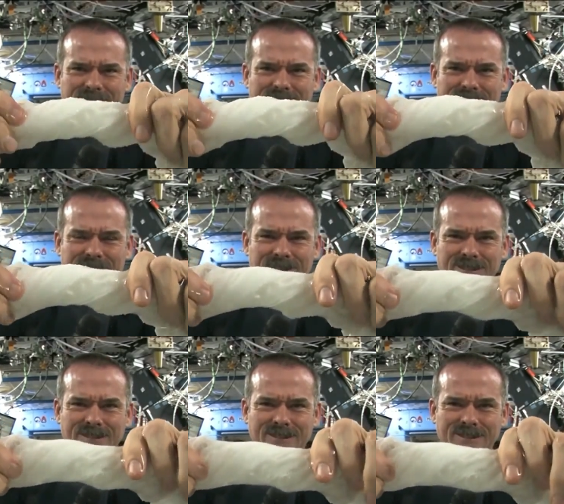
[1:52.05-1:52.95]

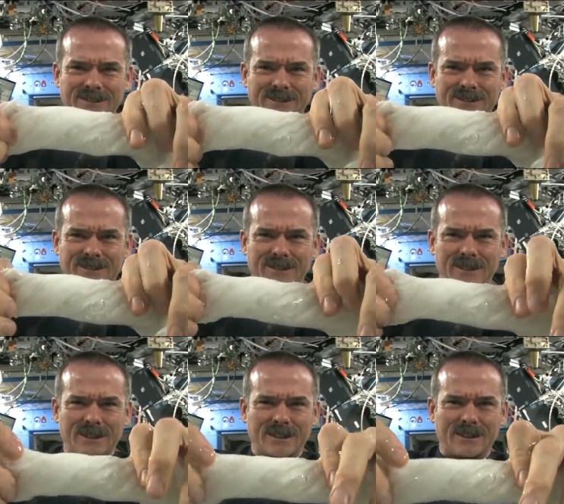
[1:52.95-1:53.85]

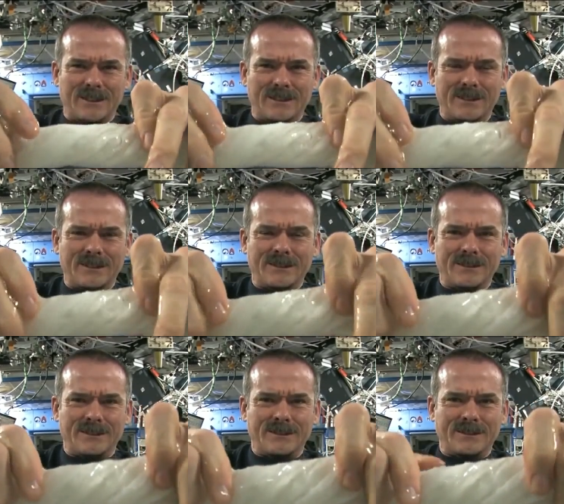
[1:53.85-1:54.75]

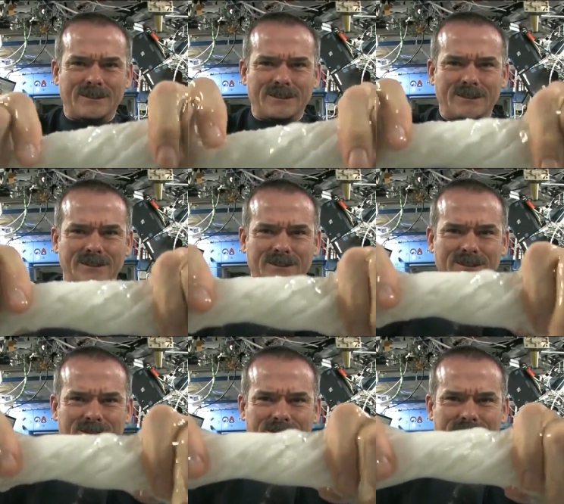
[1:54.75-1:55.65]

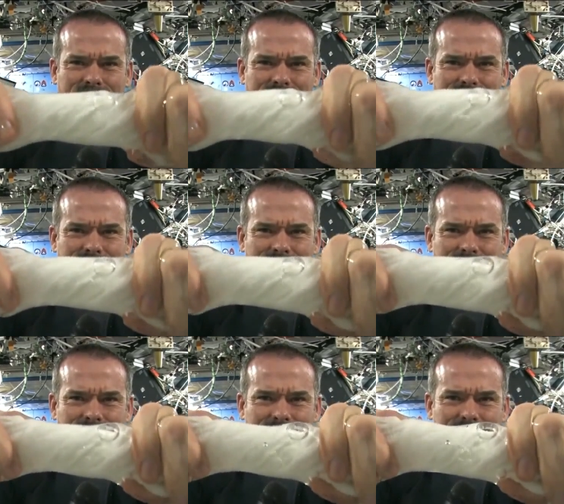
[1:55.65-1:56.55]

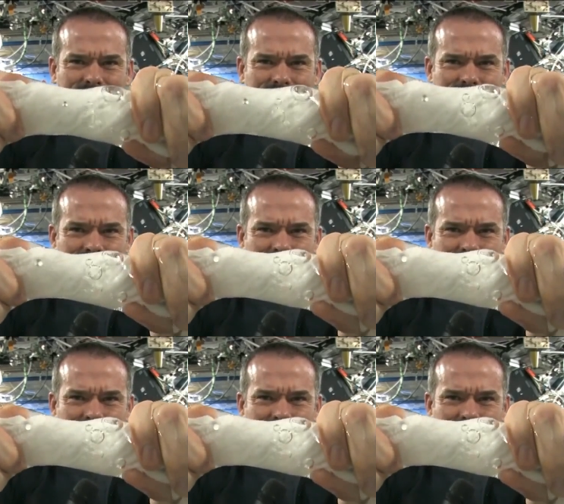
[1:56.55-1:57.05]
[no speech]